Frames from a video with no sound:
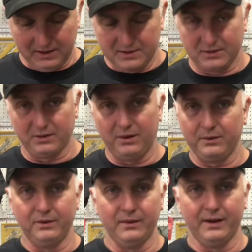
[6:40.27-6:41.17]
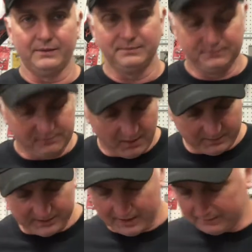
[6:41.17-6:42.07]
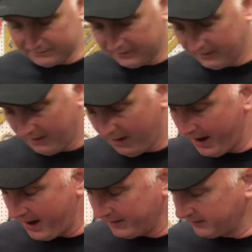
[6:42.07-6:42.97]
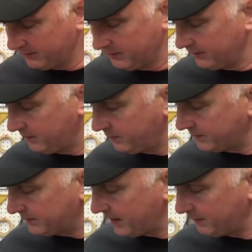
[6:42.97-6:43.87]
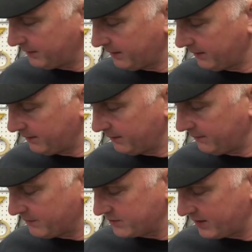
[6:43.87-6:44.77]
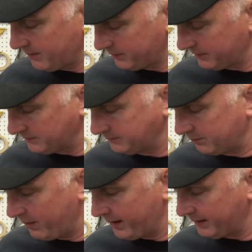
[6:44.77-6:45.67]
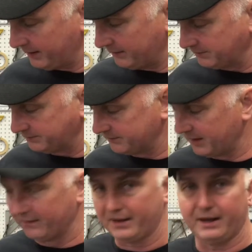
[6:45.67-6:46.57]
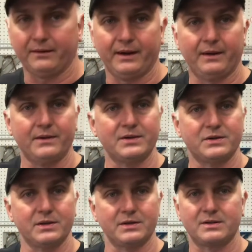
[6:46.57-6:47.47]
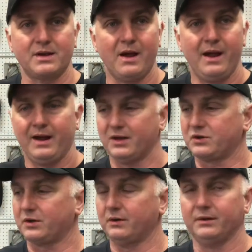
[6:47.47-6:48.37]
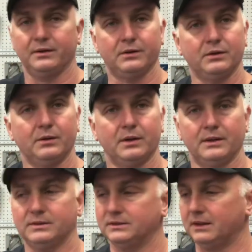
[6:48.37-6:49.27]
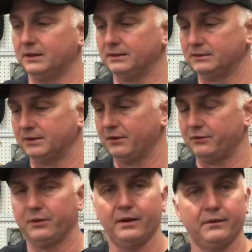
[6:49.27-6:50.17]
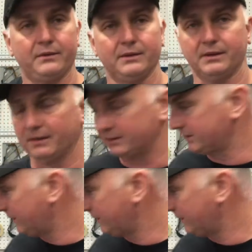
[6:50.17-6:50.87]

So don't do that. I mean, I had to do it at one time or another for something, and now this just has turned into a drift. You know, that's